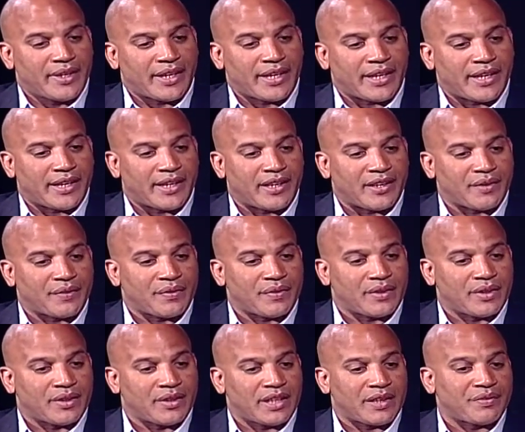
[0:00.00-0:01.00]

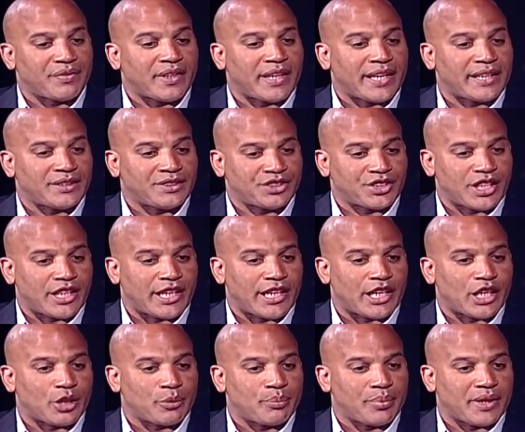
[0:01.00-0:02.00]
Left that
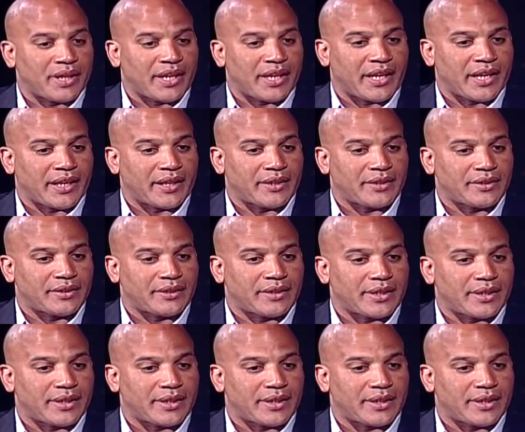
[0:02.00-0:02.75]
job and